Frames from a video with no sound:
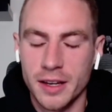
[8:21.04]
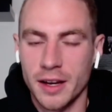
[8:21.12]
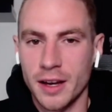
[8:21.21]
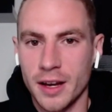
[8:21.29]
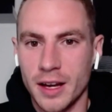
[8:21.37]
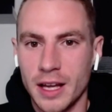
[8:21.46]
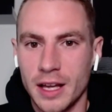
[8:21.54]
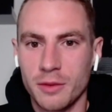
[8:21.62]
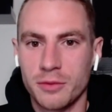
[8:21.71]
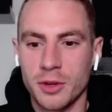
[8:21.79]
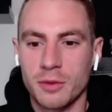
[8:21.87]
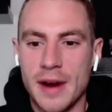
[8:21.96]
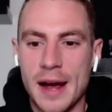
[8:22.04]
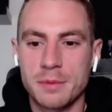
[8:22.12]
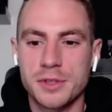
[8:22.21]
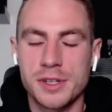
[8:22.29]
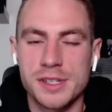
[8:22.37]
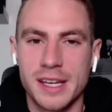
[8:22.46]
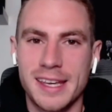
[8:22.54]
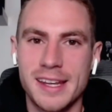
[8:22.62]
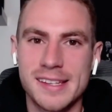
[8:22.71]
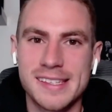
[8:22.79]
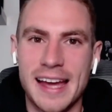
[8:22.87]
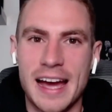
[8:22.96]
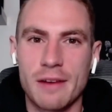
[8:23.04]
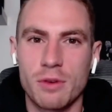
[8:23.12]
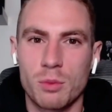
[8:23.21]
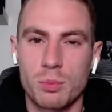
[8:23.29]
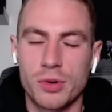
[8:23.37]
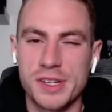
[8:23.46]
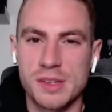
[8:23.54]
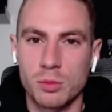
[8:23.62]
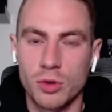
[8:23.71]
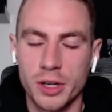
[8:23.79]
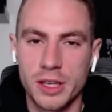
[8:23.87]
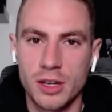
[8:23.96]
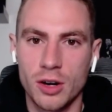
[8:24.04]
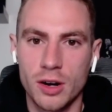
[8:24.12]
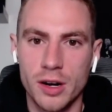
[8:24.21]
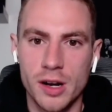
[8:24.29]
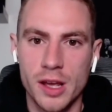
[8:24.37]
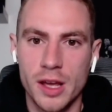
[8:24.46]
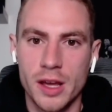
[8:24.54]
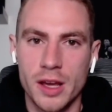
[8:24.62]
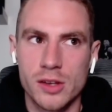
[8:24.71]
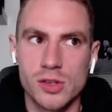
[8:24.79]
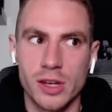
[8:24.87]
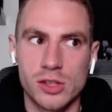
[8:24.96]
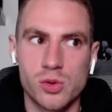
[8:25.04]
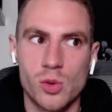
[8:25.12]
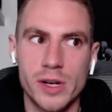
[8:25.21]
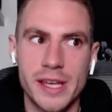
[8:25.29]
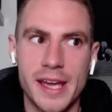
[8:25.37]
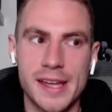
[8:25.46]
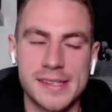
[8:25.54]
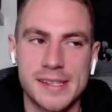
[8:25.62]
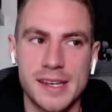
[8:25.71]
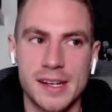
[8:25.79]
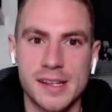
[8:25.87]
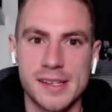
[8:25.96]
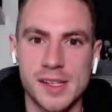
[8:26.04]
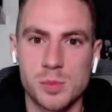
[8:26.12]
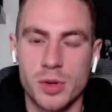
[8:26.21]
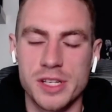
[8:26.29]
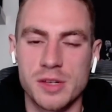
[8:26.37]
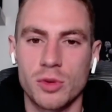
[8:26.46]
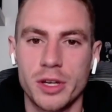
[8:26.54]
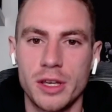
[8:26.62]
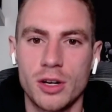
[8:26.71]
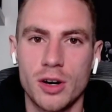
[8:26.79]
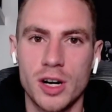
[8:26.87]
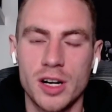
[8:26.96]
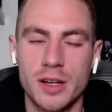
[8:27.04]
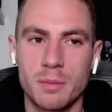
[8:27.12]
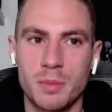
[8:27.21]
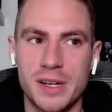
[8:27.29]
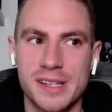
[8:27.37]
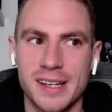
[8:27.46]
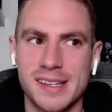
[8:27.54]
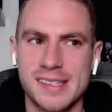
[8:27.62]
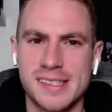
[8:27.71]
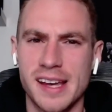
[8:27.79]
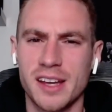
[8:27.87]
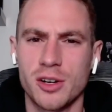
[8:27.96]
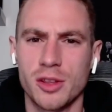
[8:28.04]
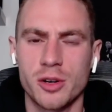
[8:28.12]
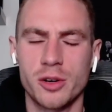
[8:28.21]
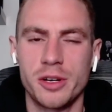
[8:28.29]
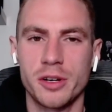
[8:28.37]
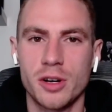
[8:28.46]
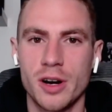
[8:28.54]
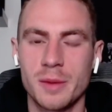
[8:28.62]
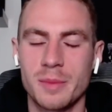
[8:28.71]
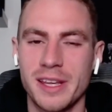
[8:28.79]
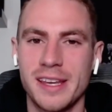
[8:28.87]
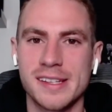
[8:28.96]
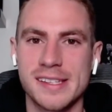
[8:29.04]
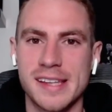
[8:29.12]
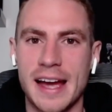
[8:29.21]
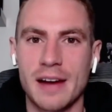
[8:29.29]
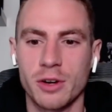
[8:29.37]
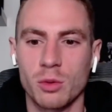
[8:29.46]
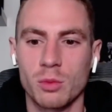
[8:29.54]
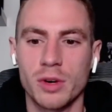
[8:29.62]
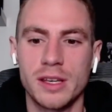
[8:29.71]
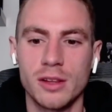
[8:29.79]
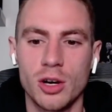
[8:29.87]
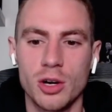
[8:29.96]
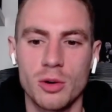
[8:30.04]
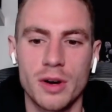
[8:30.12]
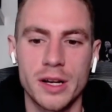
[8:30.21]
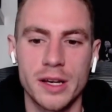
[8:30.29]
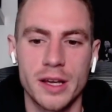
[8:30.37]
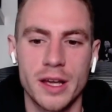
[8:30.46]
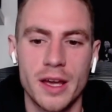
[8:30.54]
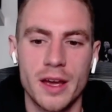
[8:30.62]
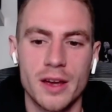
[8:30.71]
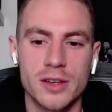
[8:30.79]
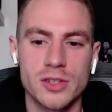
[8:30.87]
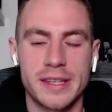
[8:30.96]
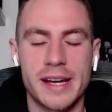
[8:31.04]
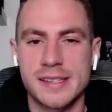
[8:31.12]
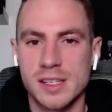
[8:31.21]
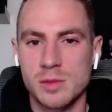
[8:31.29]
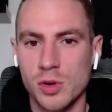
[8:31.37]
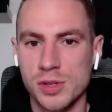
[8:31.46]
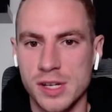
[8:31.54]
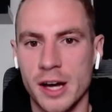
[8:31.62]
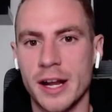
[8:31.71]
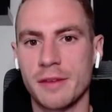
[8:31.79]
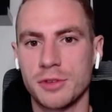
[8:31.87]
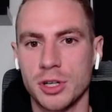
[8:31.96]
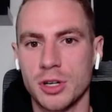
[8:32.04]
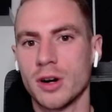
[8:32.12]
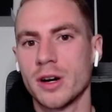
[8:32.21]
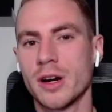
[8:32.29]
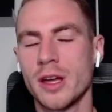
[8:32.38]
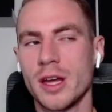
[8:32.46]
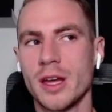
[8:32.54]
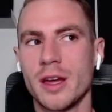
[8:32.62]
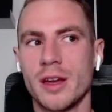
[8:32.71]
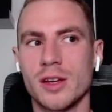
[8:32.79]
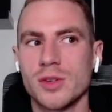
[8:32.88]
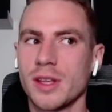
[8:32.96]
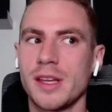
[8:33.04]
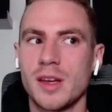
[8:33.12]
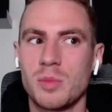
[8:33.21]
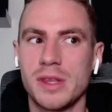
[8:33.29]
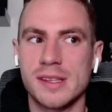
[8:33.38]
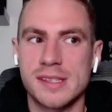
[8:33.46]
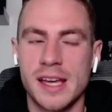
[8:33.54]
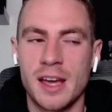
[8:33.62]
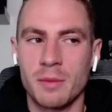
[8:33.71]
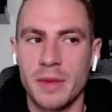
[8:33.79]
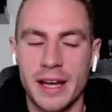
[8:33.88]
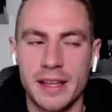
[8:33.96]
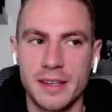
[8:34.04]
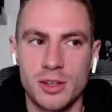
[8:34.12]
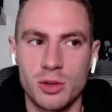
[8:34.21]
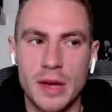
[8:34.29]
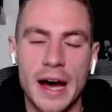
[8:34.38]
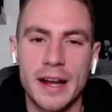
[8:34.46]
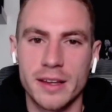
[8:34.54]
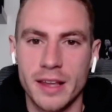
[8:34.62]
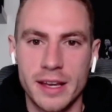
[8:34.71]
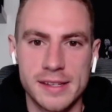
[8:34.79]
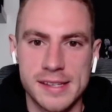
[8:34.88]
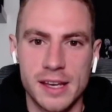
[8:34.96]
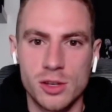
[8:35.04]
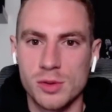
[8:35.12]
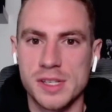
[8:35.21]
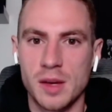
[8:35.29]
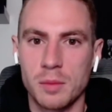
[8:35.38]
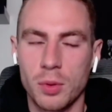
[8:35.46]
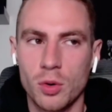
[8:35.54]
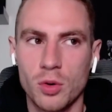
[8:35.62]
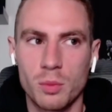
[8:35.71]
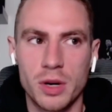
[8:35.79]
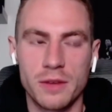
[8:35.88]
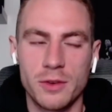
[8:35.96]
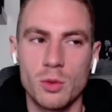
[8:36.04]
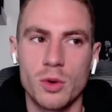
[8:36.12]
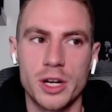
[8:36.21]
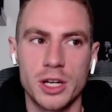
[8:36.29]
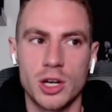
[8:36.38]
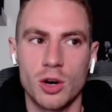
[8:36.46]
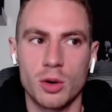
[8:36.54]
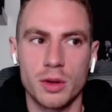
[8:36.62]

for the Raptors. Like, he doesn't have a Prism rookie card. So like 2018 is his Prism rookie card, but it's like his 2nd or 3rd year card, but he doesn't have like a rookie logo on it. So like that's his most sought after card. Yeah. So I think it'd be the same. Like, I think you got to like say Usain Bolt, but if you want to go